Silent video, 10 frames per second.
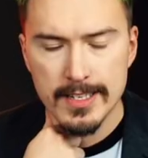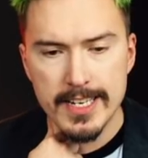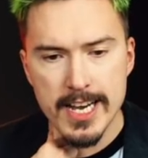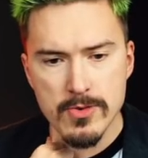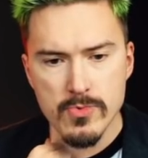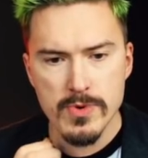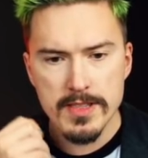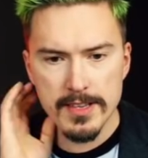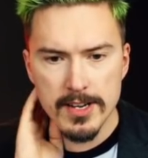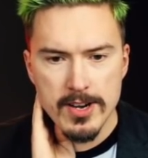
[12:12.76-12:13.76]
Now
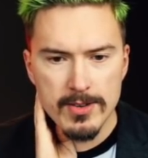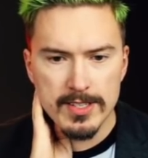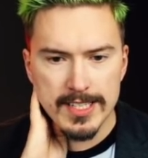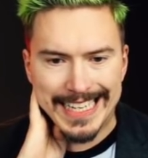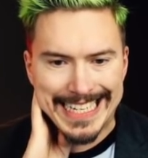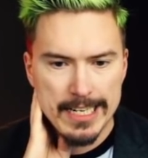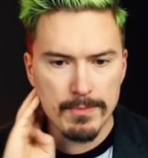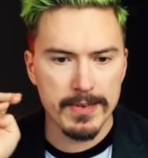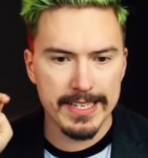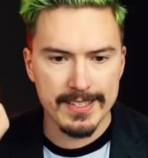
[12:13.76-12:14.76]
with the node
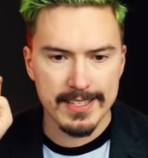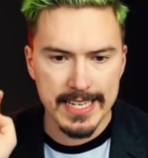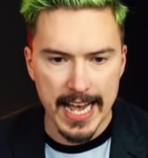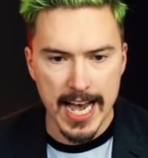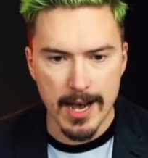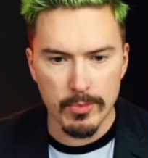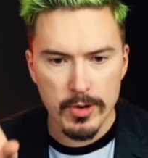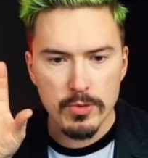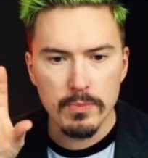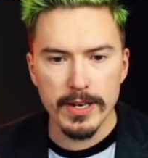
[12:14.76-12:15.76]
selected, press tab.
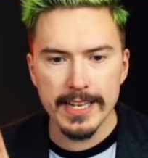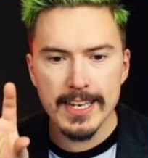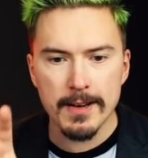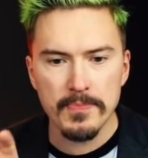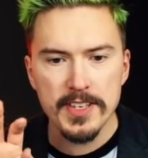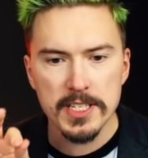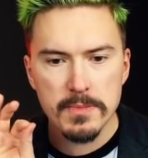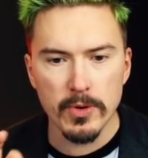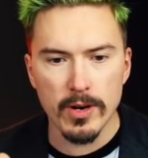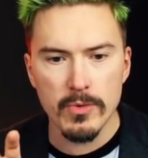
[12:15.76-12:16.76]
When you bring up the
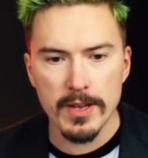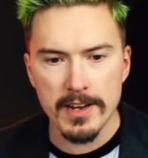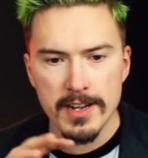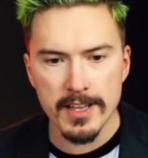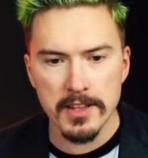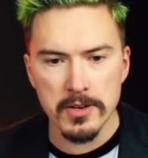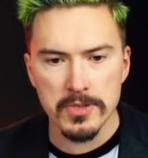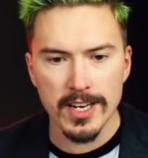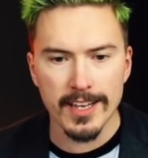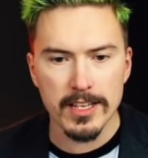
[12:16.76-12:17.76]
Explorer with another
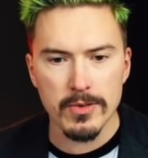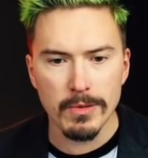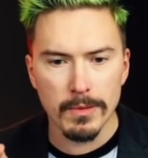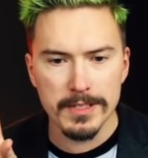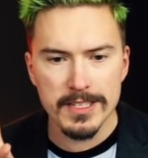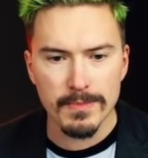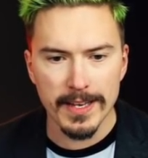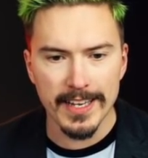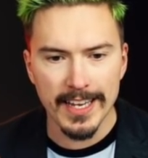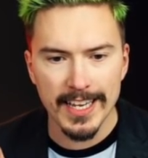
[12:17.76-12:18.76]
node selected, it will
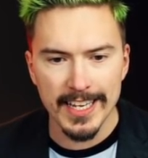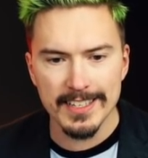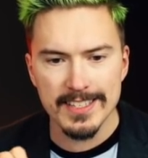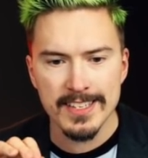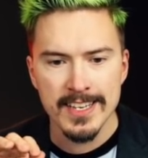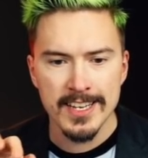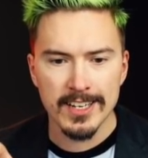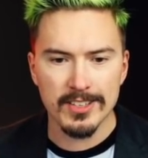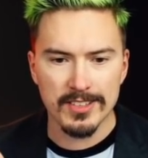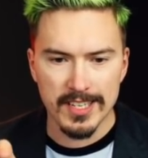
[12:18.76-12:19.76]
display hints
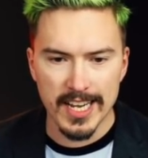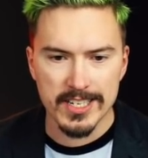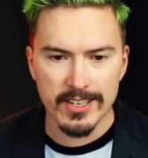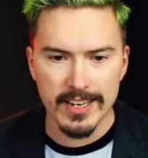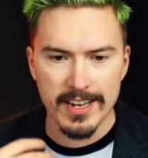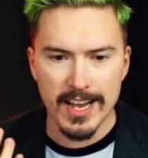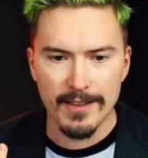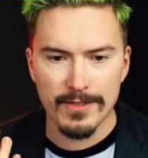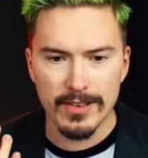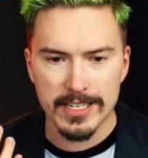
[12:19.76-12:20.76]
contextually, and
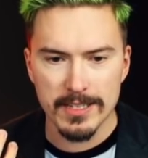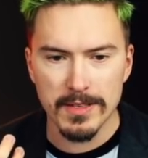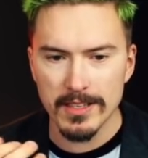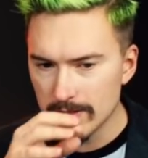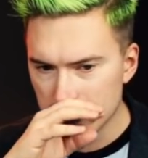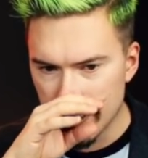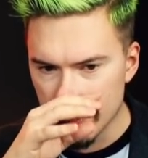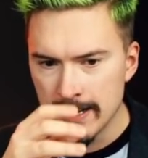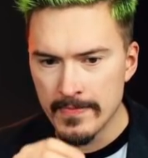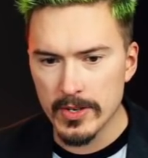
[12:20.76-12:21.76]
after accepting the
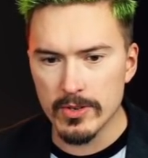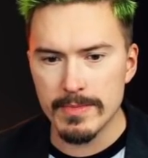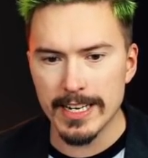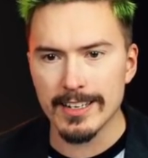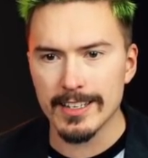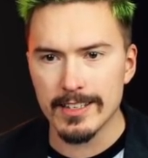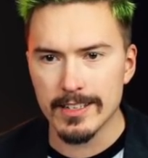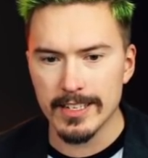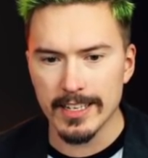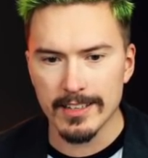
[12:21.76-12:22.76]
result, automatically
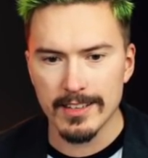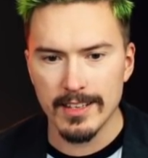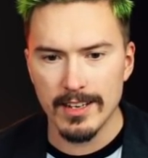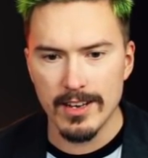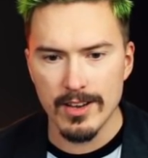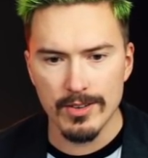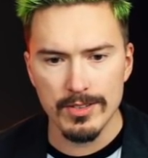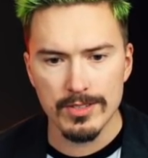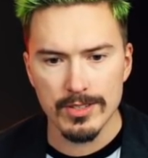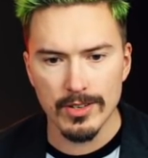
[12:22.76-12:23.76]
connect the
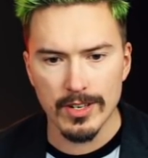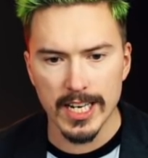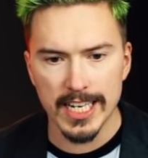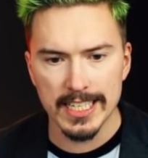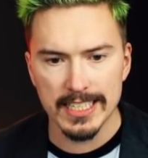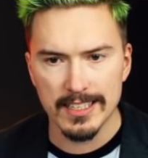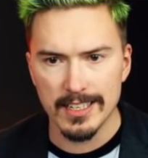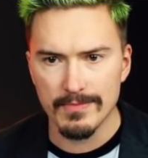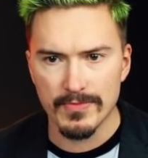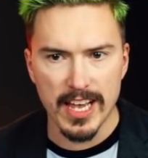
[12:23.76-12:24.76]
nodes. Okay,
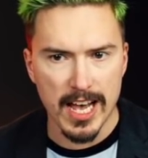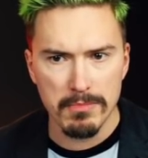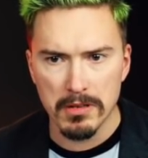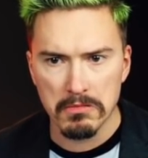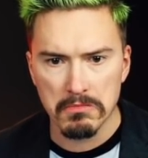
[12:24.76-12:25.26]
tab.